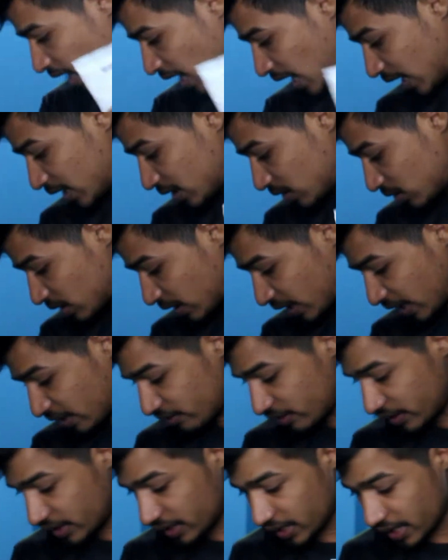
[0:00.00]
I don't
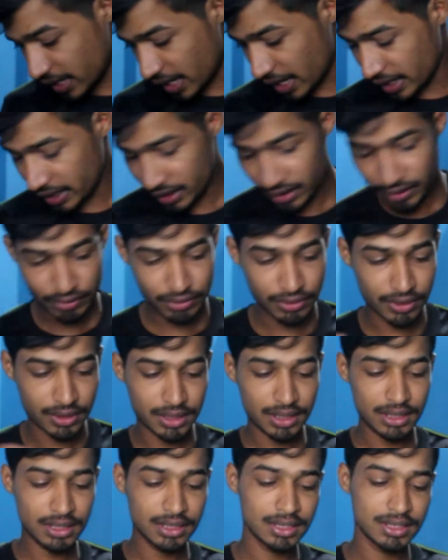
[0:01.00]
have a knife,
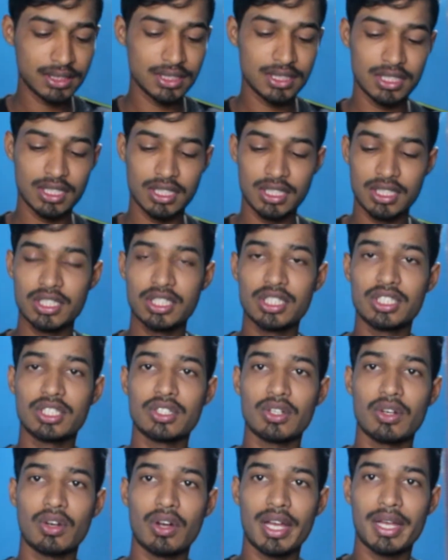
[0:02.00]

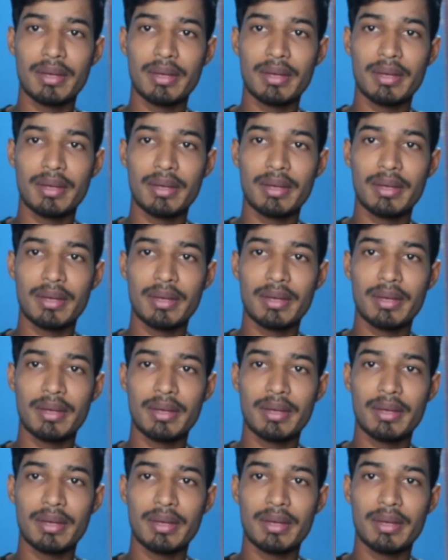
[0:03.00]
so